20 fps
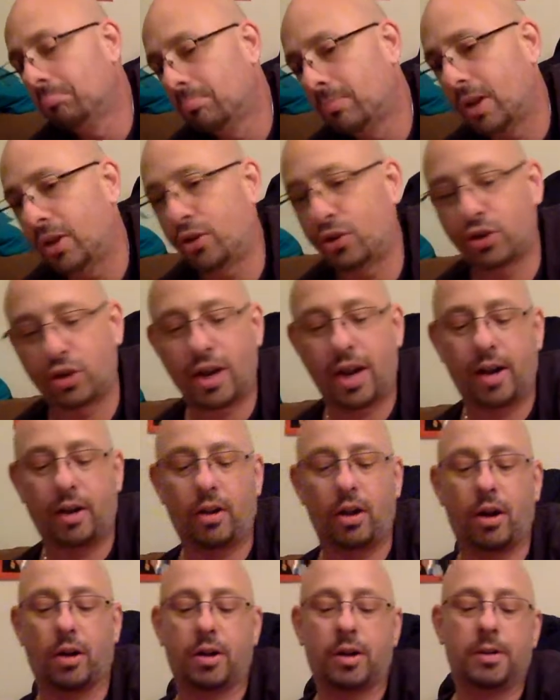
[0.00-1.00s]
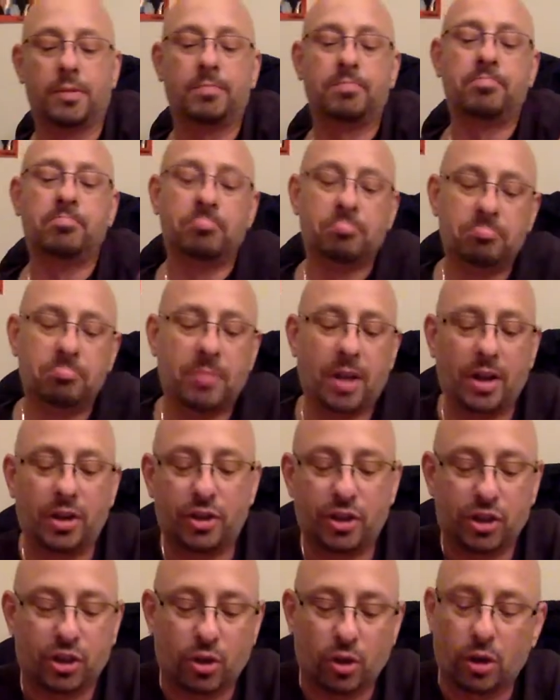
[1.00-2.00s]
then you should out of luck. Then
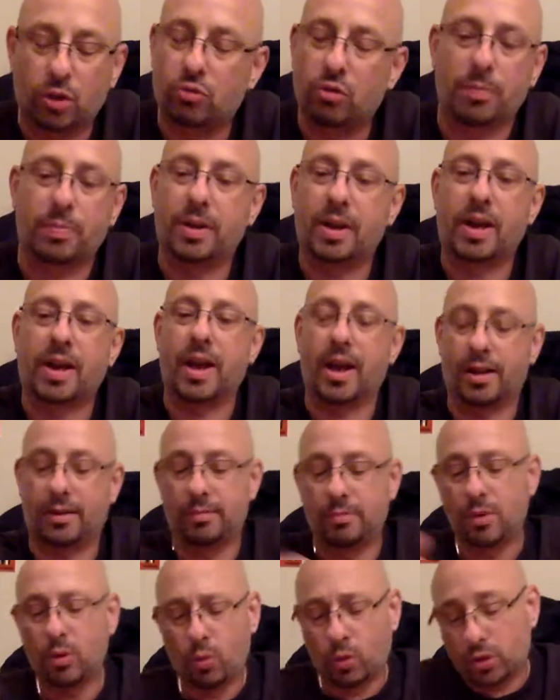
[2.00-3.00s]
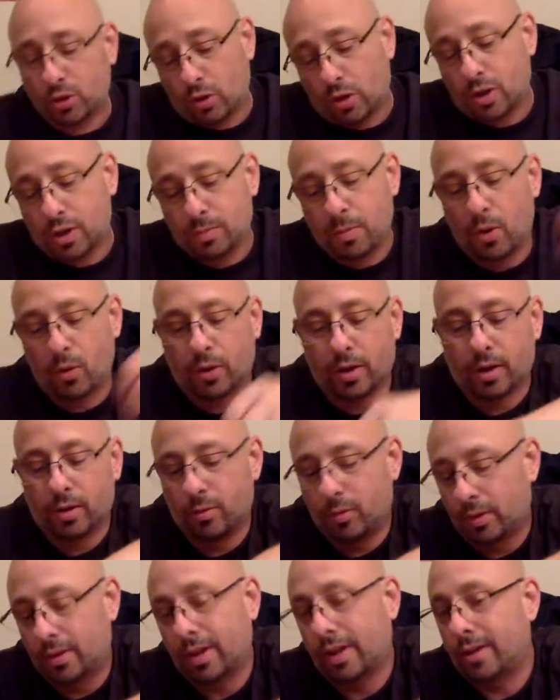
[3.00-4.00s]
just start dripping again. Or start smoking.
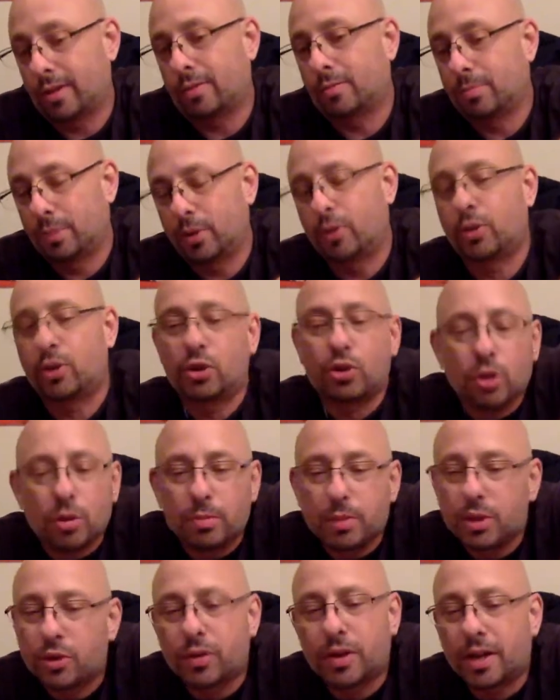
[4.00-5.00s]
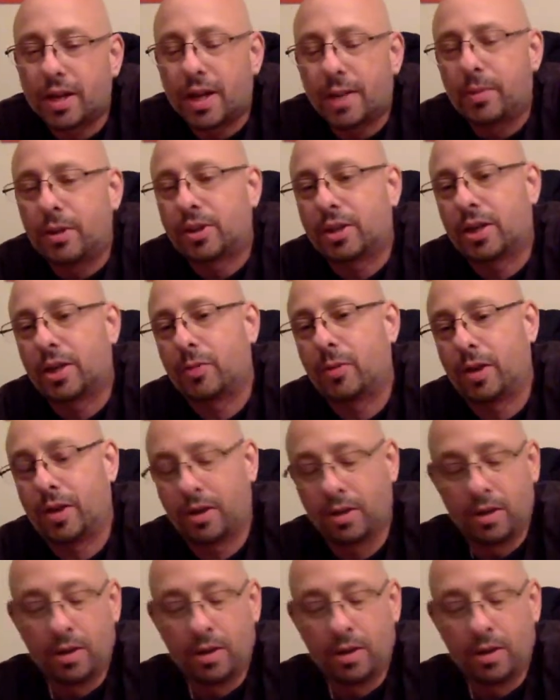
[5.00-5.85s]
What the hell? Because you shouldn't be drinking that much anyway.